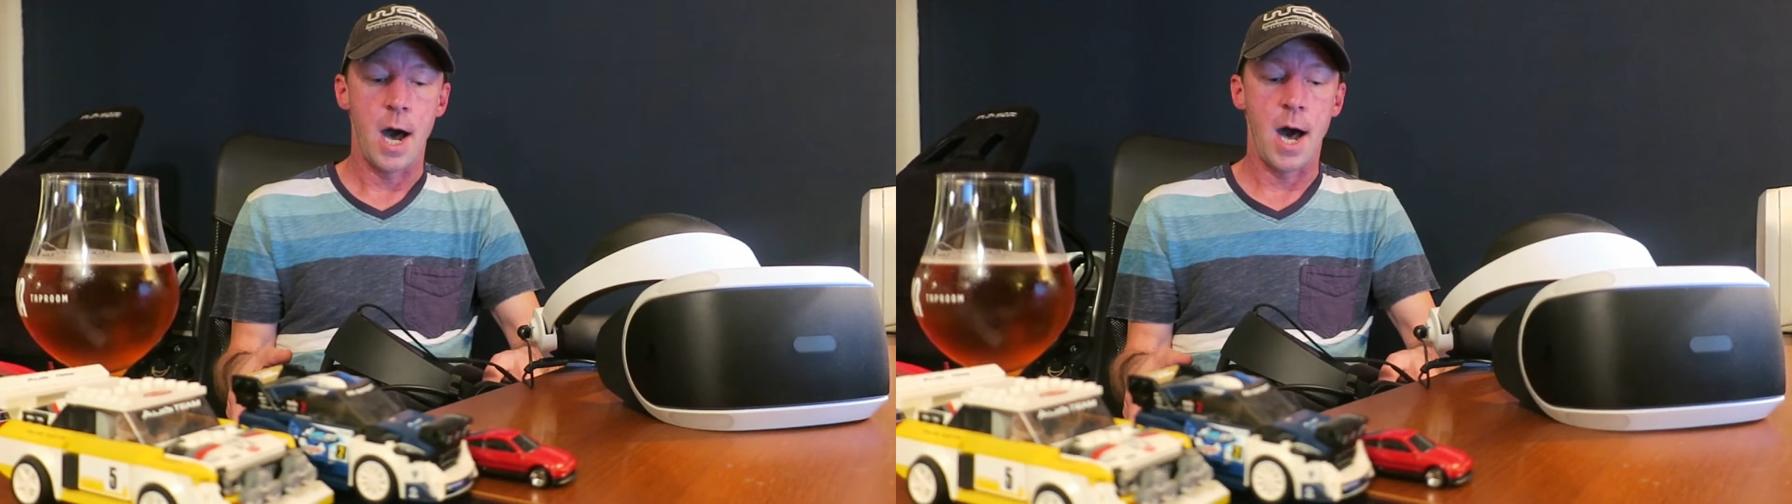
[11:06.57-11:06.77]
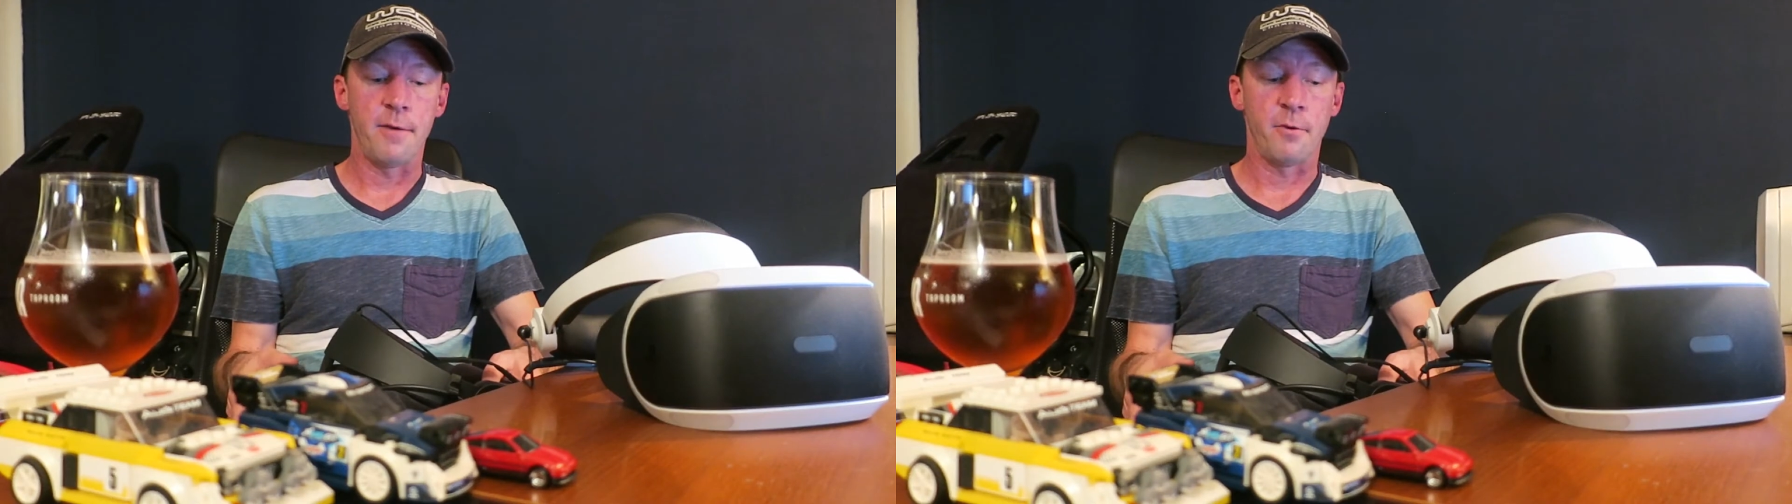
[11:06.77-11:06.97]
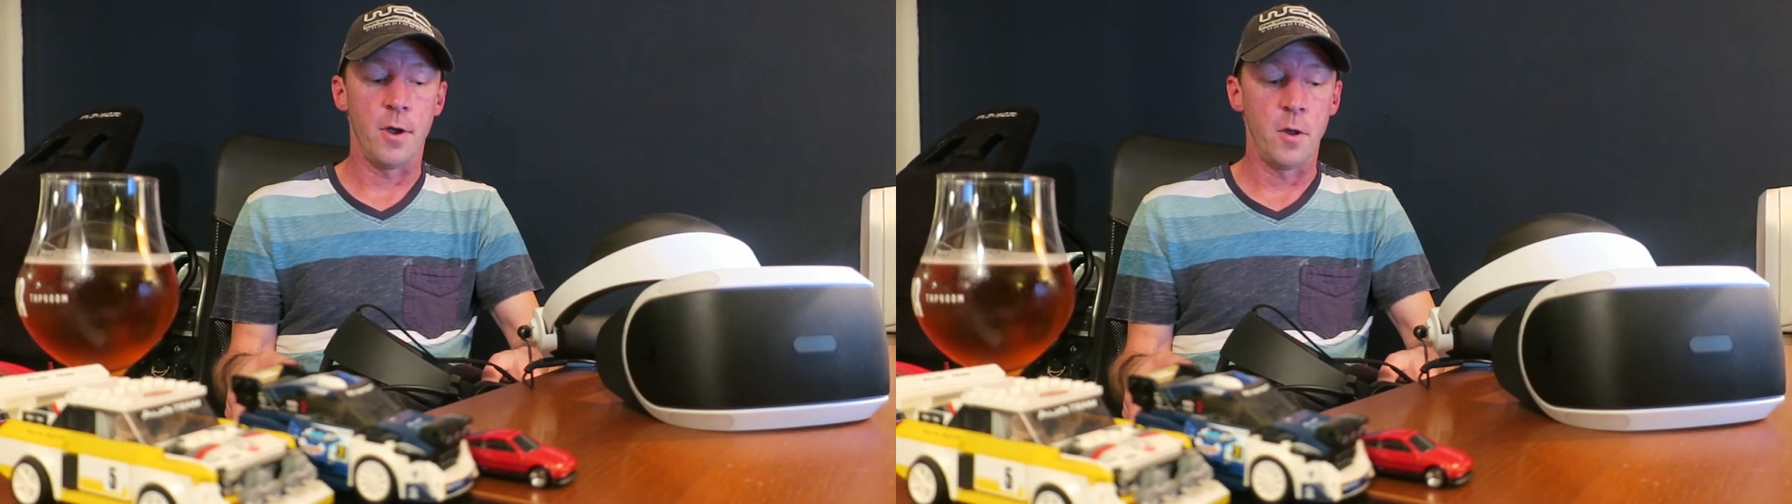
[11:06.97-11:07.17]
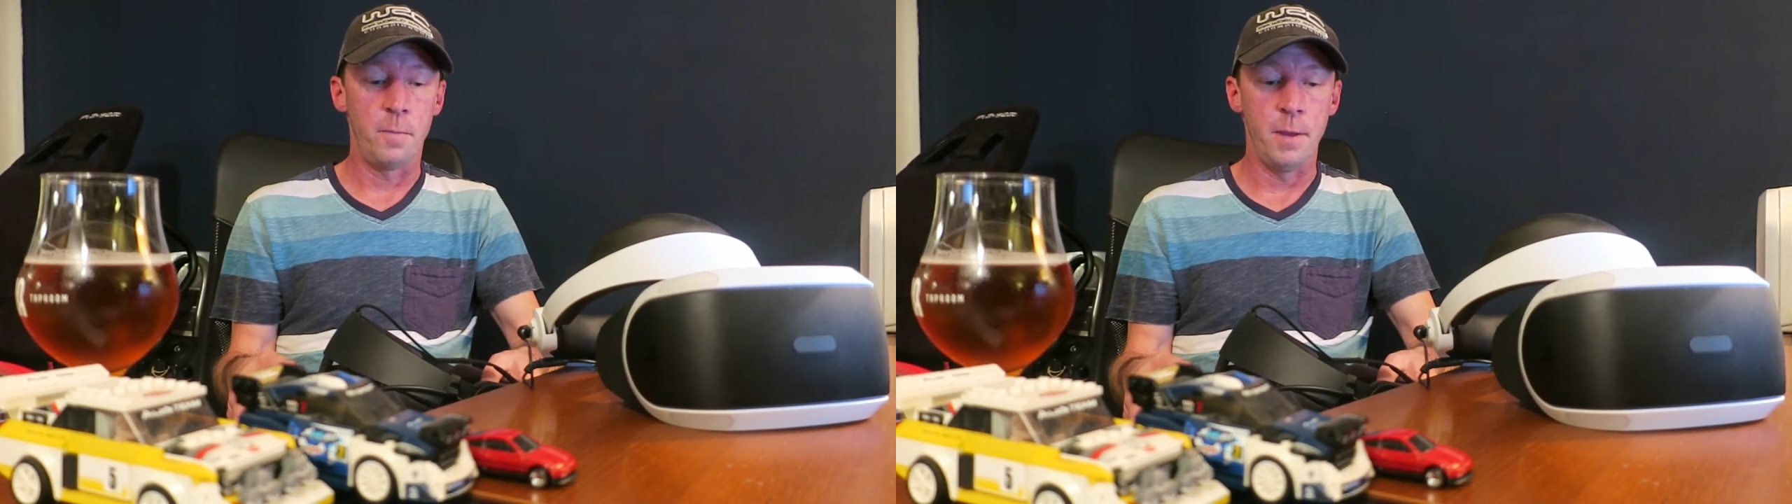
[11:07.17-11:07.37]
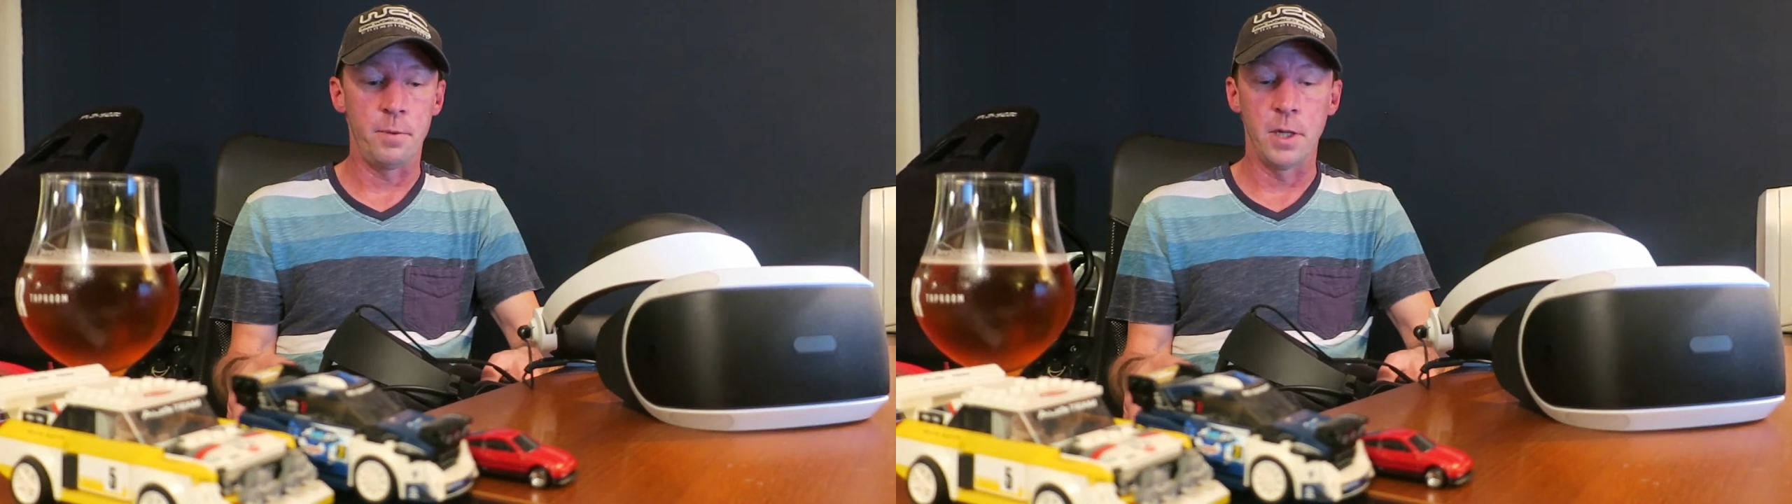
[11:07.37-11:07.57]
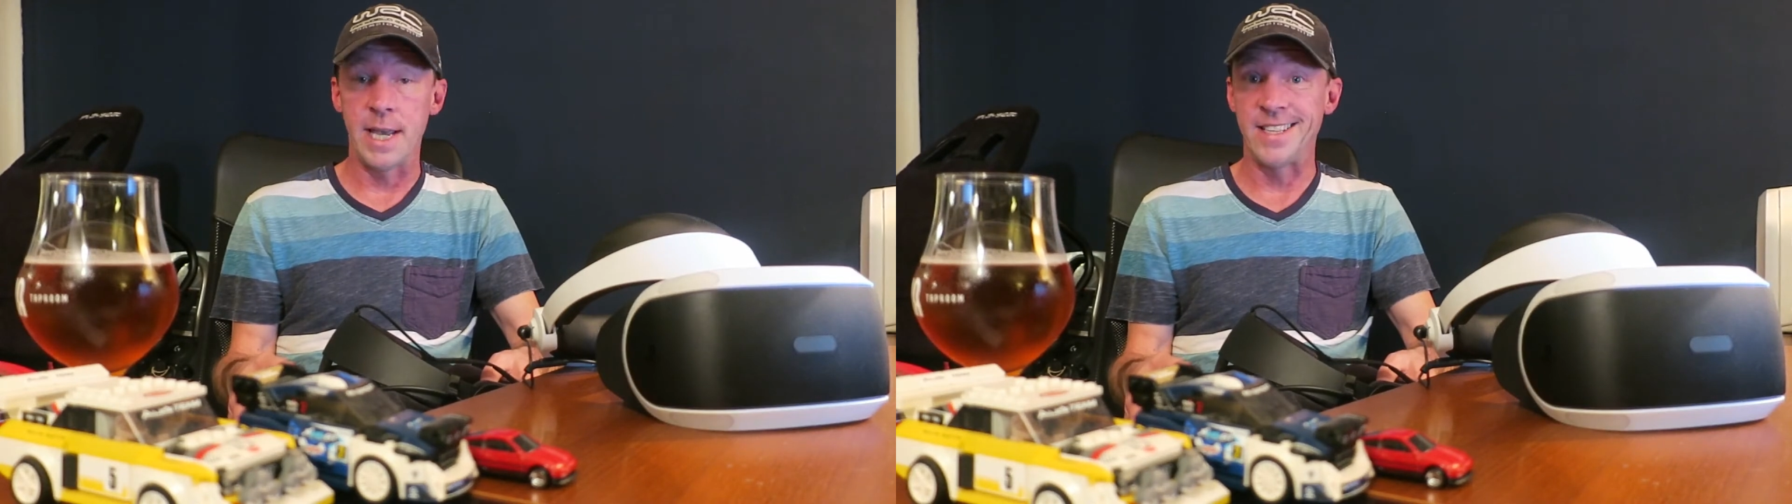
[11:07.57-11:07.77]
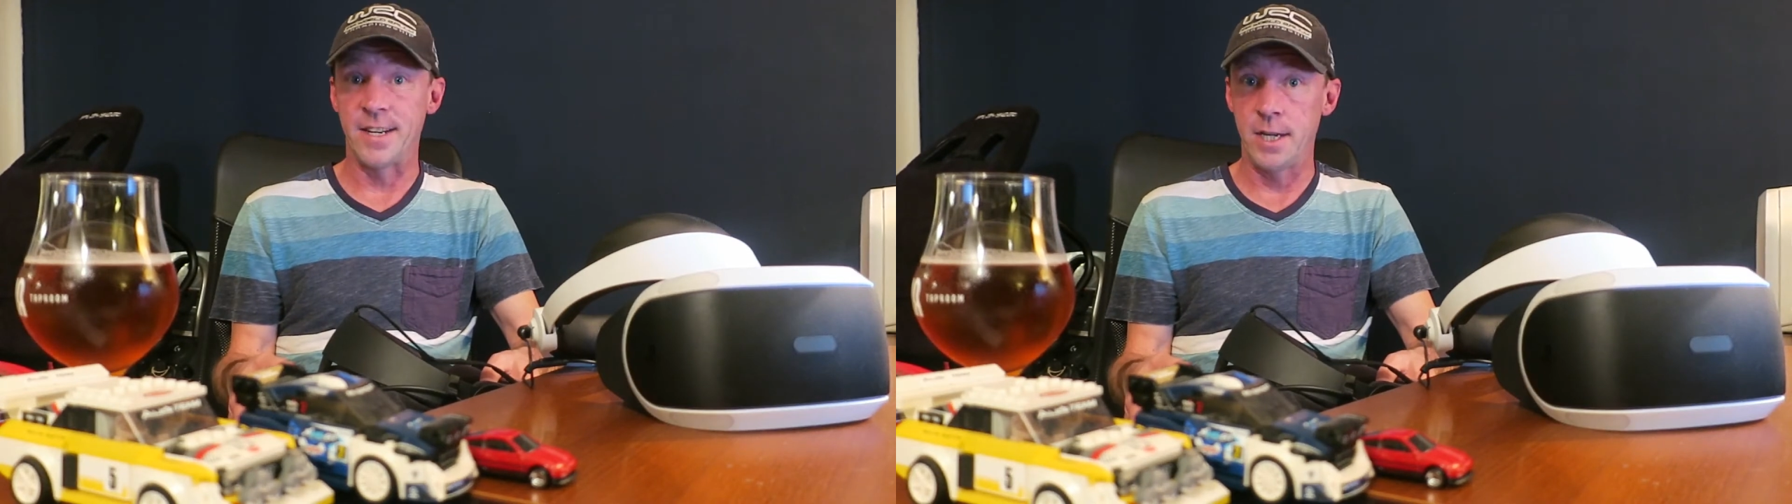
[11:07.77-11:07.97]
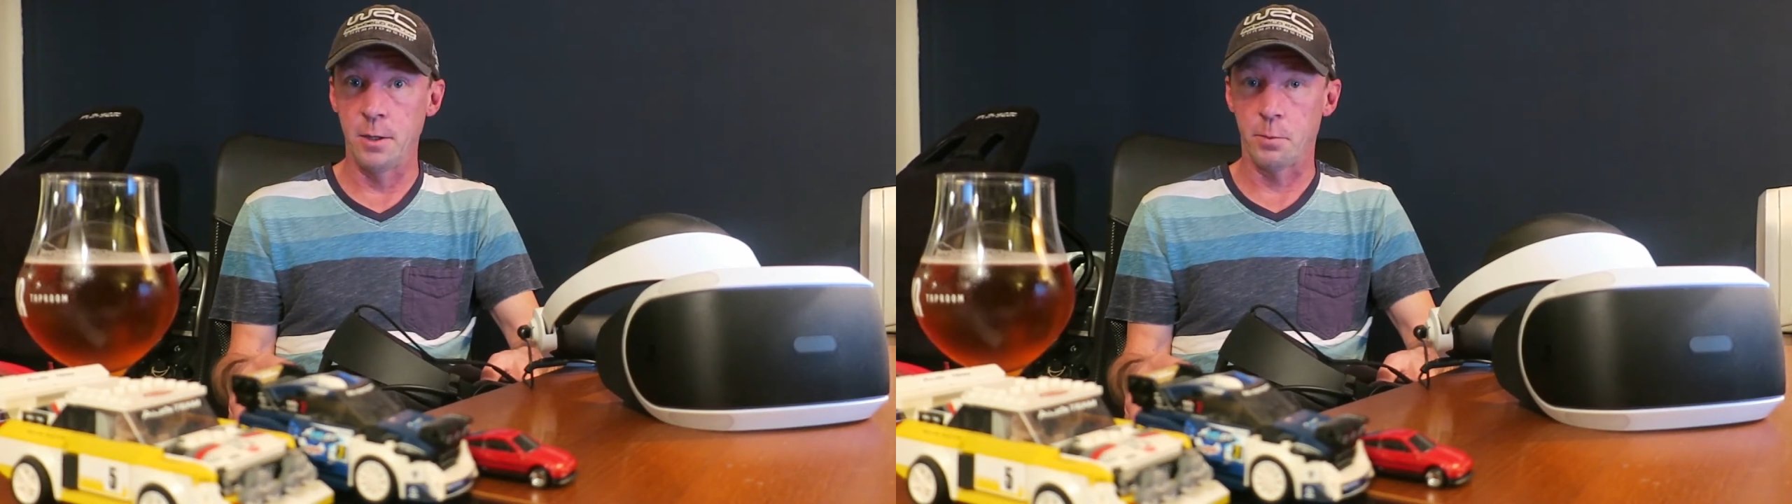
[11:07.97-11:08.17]
For other people, it's
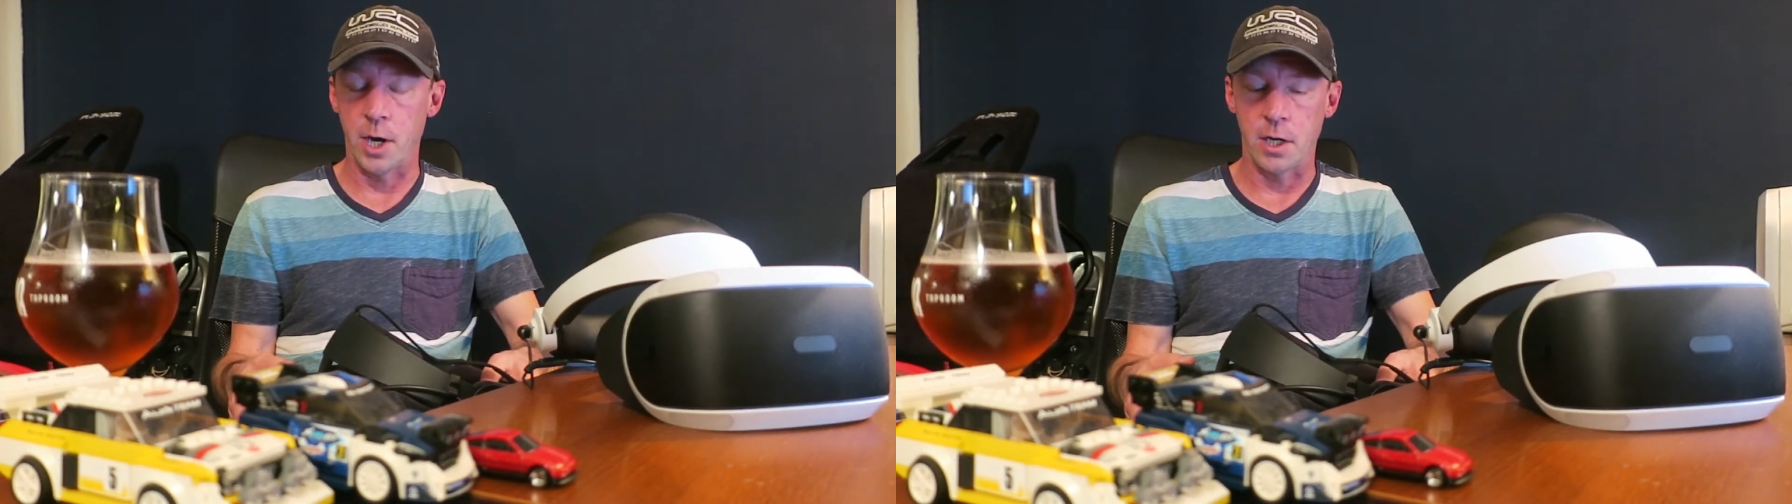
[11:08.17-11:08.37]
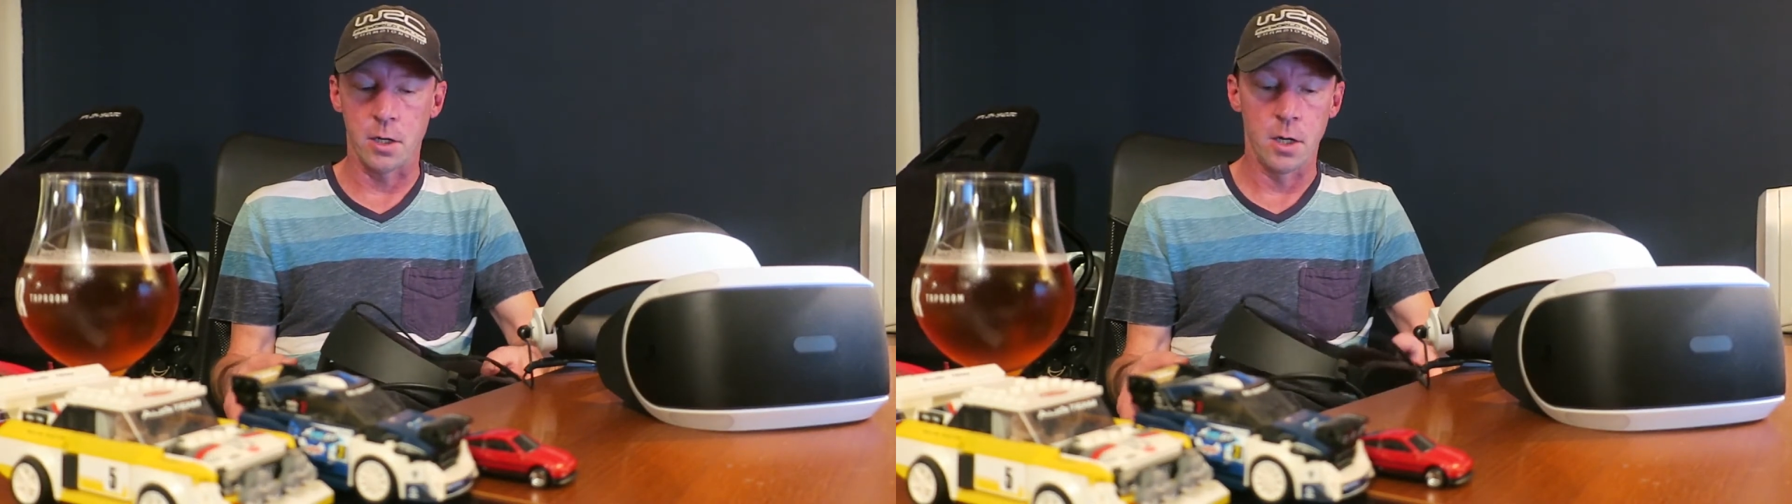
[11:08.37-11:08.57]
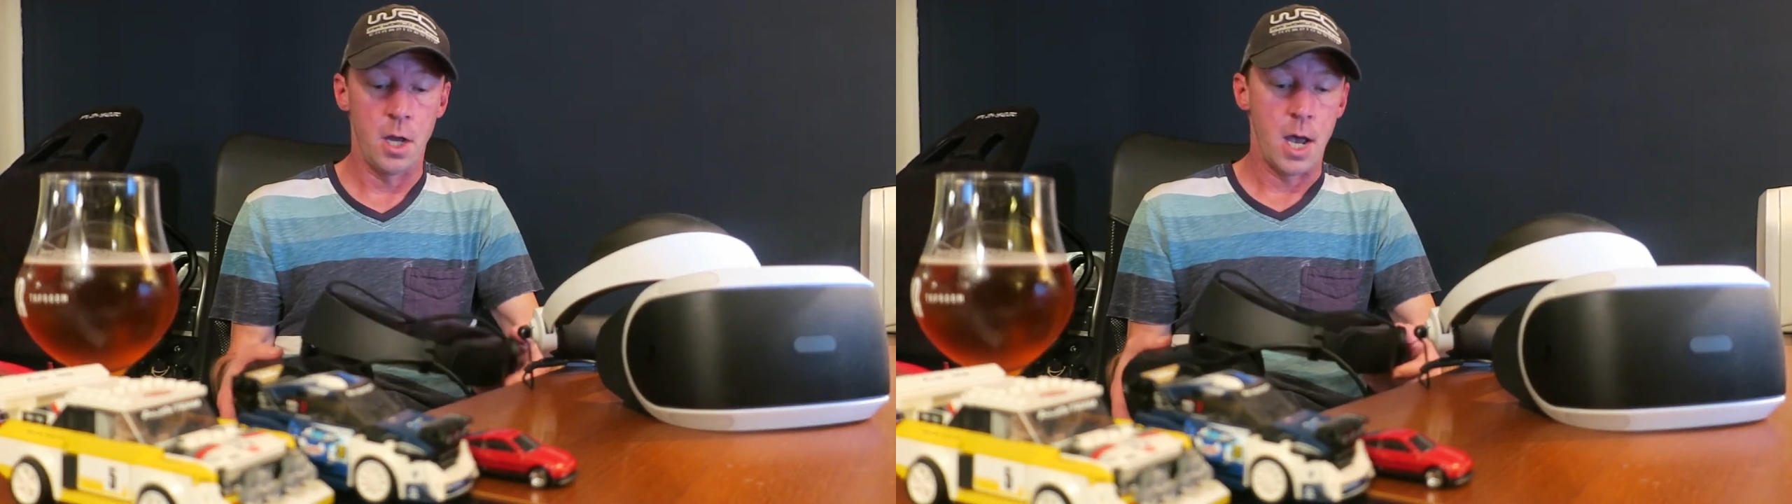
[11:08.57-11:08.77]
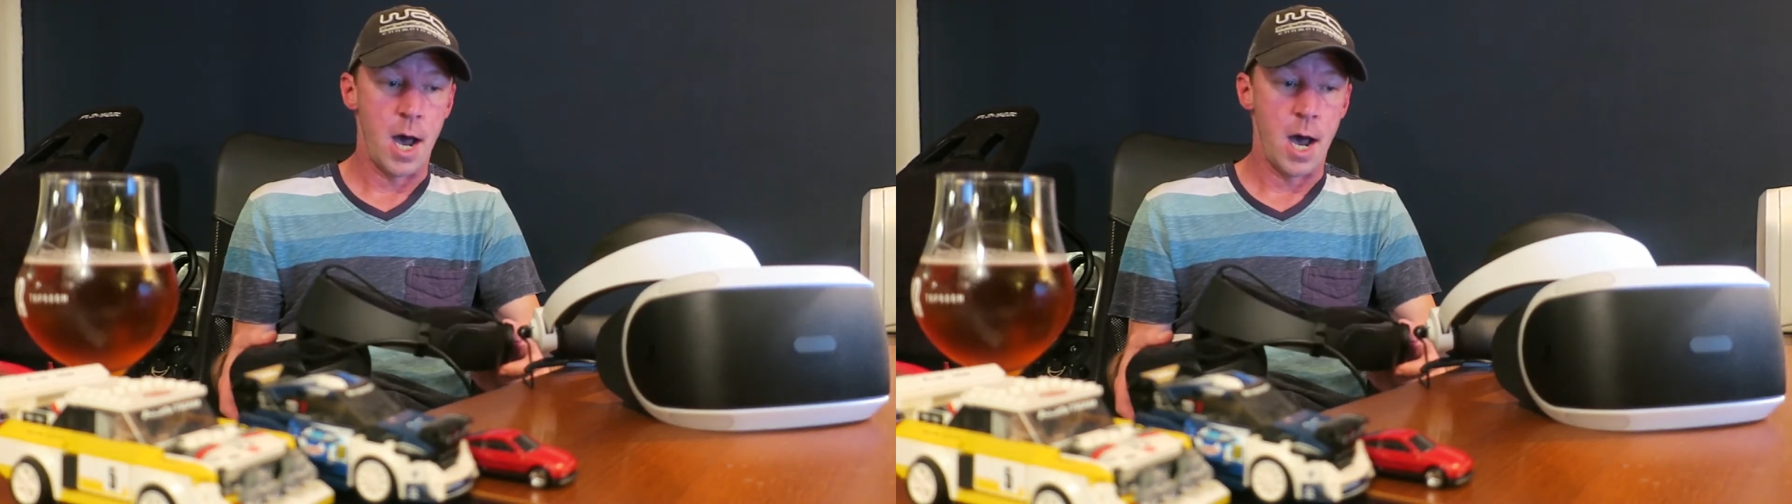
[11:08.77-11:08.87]
a deal breaker.